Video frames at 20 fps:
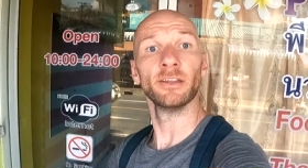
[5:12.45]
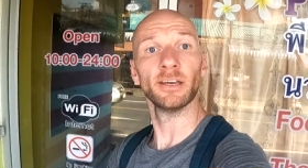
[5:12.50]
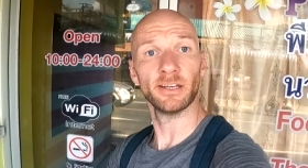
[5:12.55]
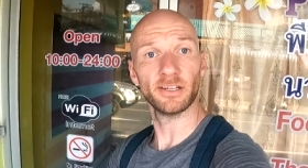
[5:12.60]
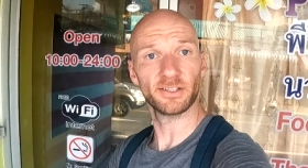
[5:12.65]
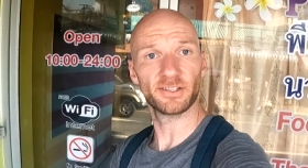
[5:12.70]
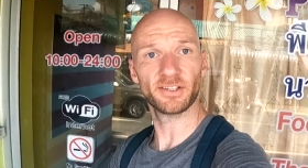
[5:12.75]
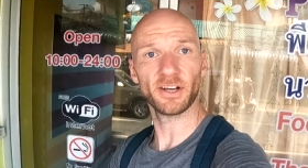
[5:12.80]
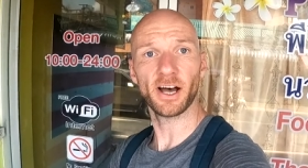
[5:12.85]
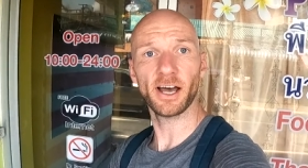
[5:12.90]

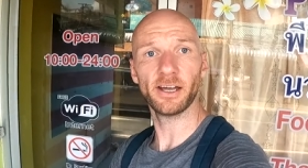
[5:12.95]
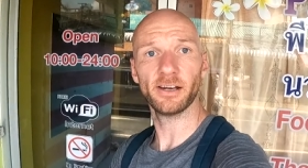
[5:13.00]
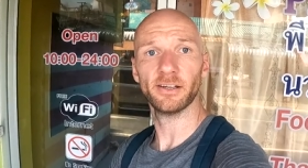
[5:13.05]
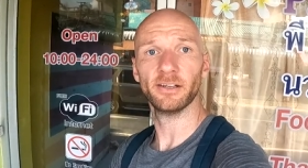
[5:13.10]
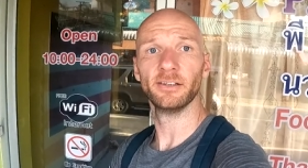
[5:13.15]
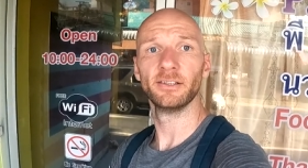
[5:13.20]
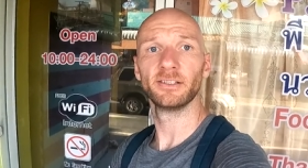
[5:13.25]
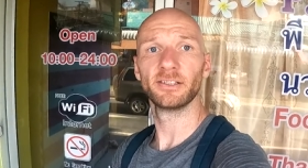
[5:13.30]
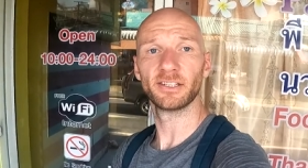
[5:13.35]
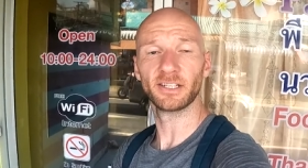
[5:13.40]
They
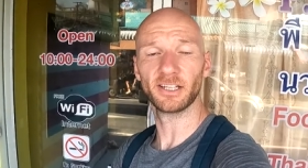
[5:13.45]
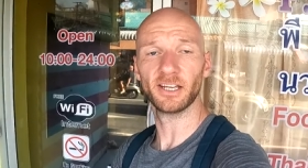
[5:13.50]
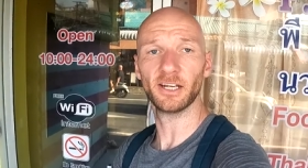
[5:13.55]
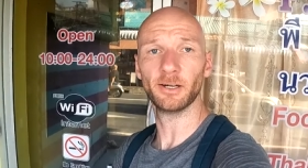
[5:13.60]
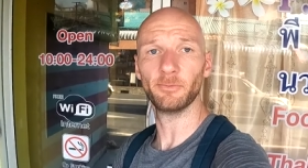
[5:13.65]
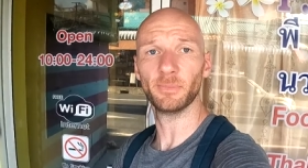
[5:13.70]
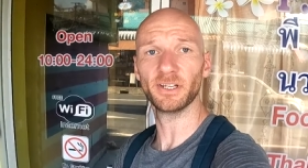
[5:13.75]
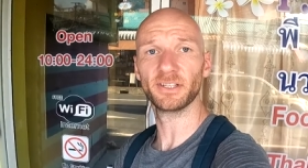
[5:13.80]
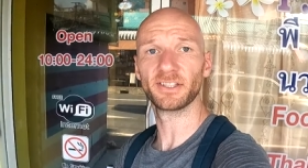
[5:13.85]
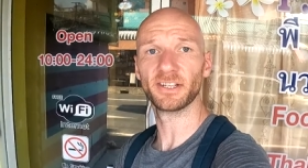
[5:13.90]
decided to
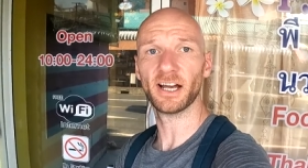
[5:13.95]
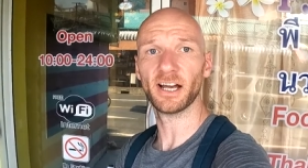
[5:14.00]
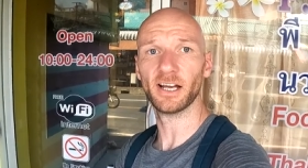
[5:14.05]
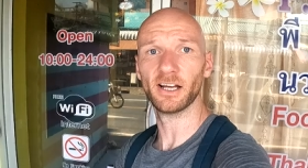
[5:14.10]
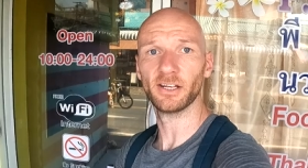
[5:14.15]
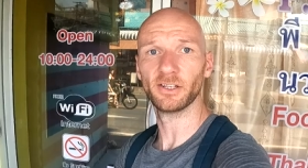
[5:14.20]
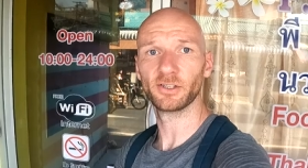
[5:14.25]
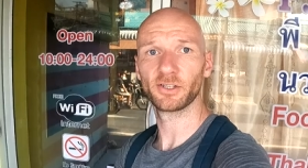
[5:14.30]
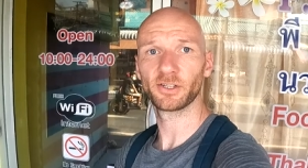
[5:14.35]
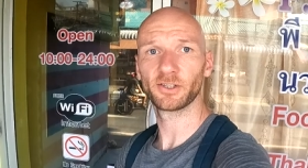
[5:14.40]
get a
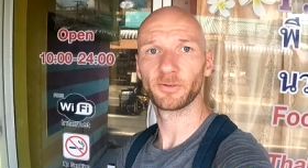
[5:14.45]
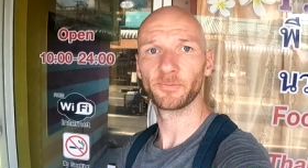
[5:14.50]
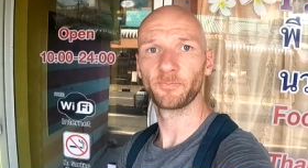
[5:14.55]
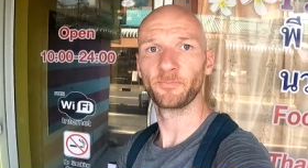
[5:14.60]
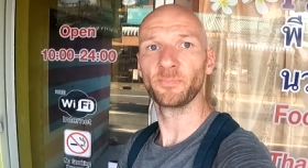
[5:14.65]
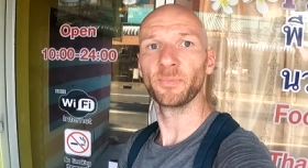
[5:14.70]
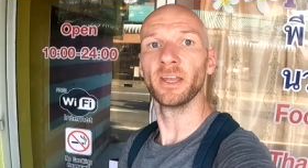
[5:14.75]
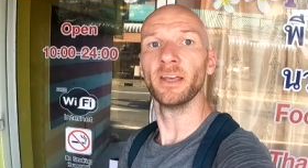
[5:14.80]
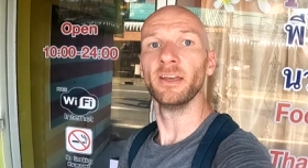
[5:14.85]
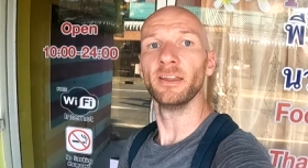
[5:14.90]
massage.
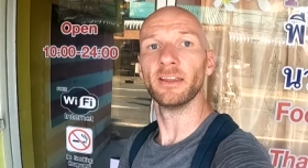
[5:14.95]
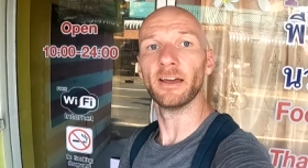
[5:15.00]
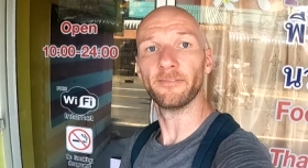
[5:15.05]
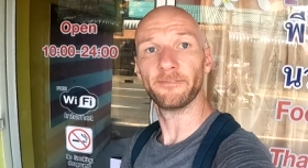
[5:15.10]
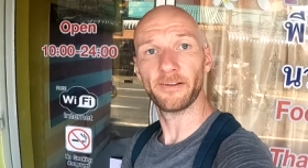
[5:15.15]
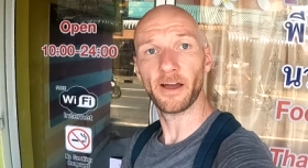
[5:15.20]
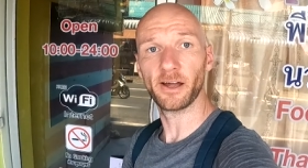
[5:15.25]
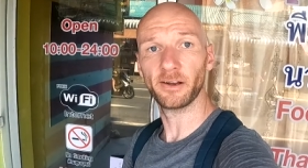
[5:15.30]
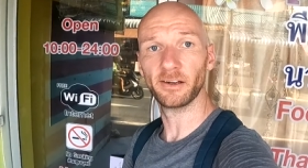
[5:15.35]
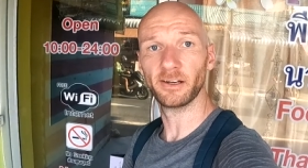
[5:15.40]

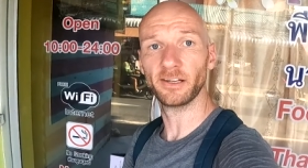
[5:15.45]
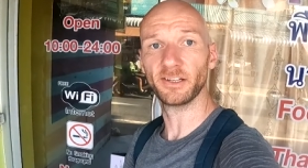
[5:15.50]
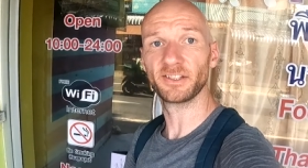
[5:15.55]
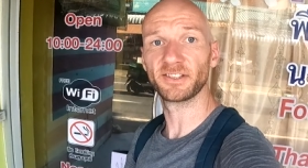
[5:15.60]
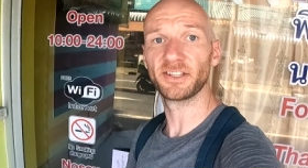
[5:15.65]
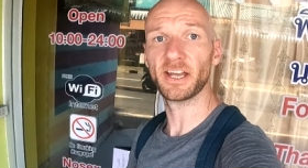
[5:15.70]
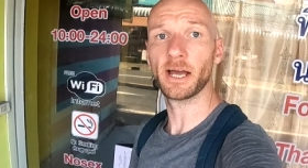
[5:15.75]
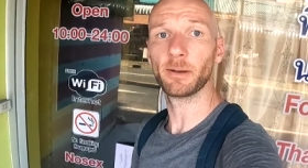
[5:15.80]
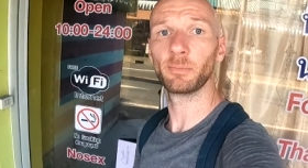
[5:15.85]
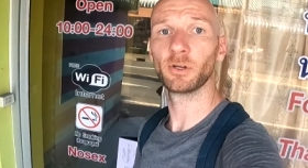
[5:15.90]
They found an
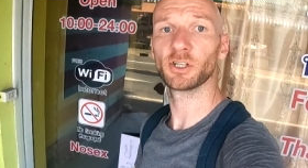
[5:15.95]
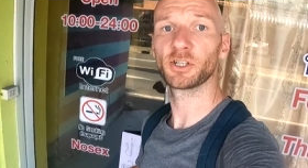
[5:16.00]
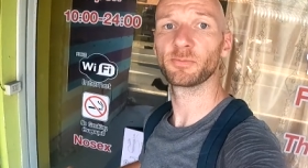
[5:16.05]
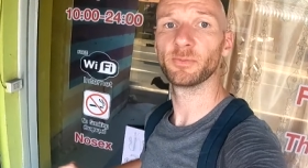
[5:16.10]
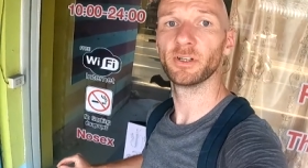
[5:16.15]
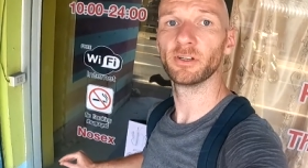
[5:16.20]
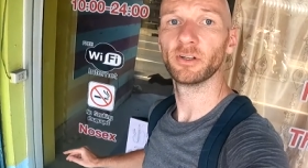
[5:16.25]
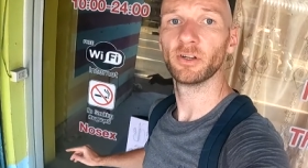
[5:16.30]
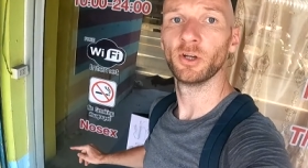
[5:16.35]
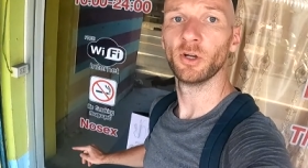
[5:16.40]

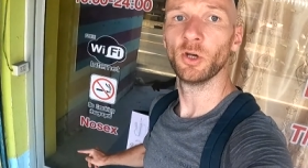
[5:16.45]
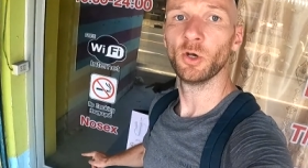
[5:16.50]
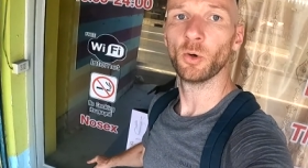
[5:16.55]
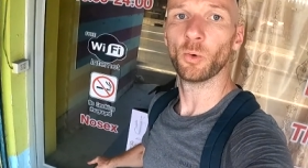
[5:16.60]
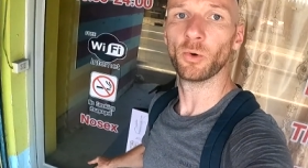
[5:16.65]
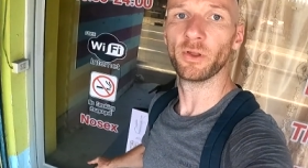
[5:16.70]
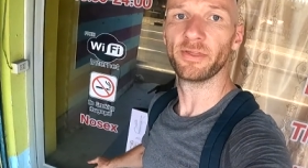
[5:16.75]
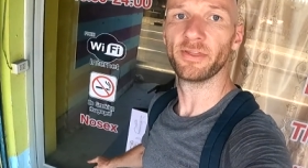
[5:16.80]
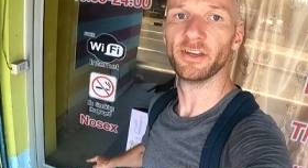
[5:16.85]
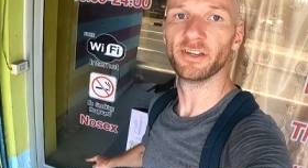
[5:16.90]
establishment
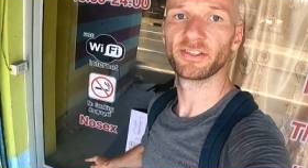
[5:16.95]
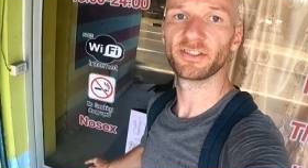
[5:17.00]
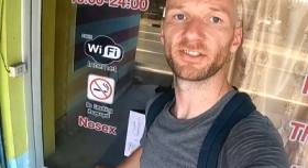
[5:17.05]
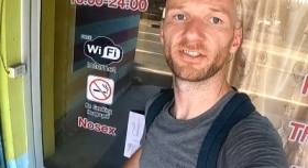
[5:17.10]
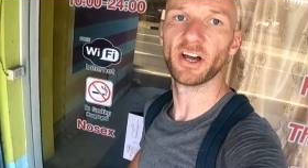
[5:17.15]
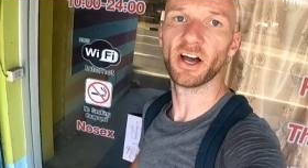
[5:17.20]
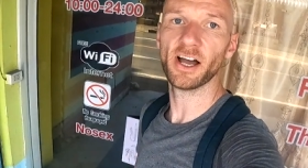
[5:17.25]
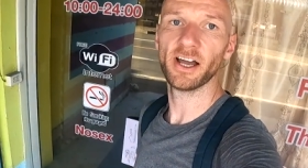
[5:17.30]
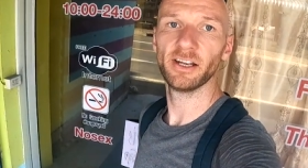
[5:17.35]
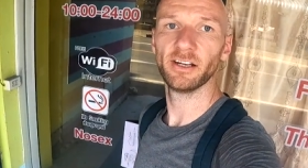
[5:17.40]
with this
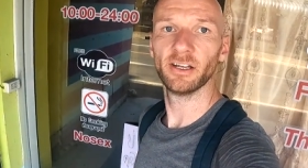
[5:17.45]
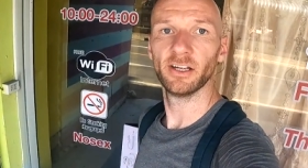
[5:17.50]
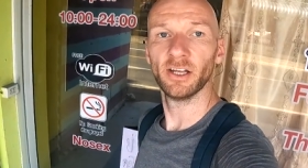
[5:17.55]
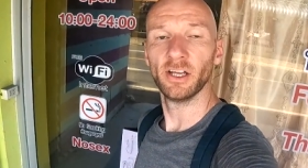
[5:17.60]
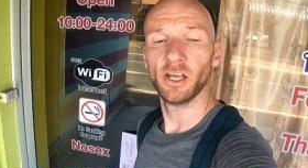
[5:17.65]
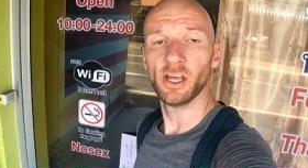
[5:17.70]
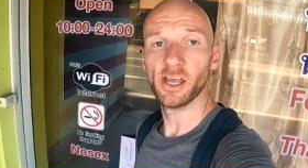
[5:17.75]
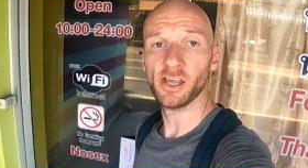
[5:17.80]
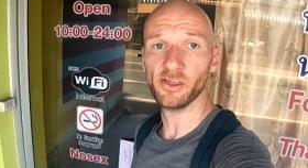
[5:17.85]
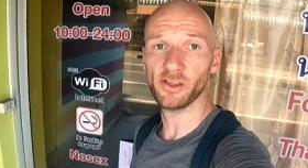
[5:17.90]
sign
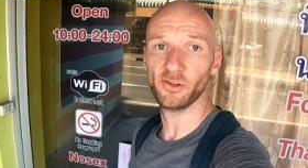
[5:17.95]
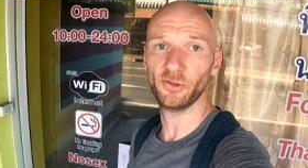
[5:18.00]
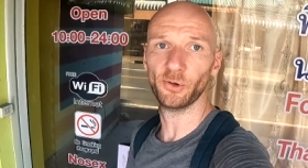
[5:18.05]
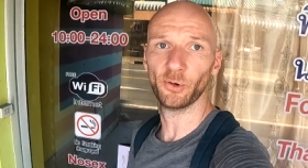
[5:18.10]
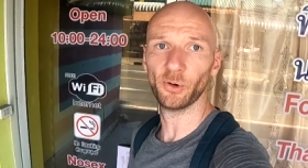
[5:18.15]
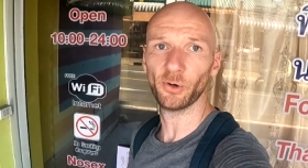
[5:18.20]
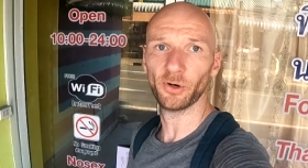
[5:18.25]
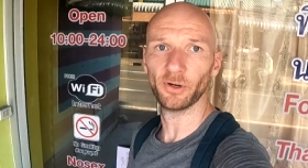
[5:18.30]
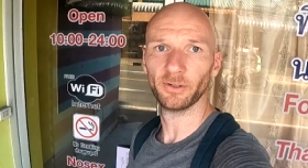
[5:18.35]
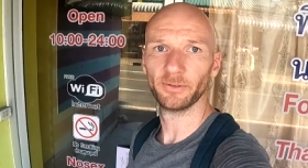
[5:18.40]
in the
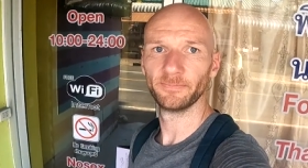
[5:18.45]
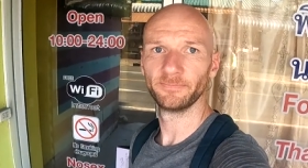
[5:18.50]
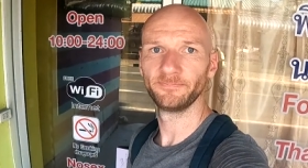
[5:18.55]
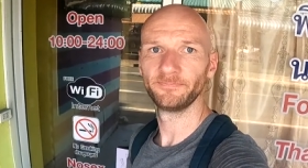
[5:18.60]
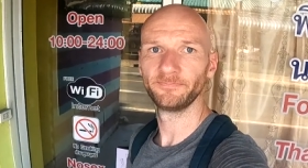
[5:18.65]
door.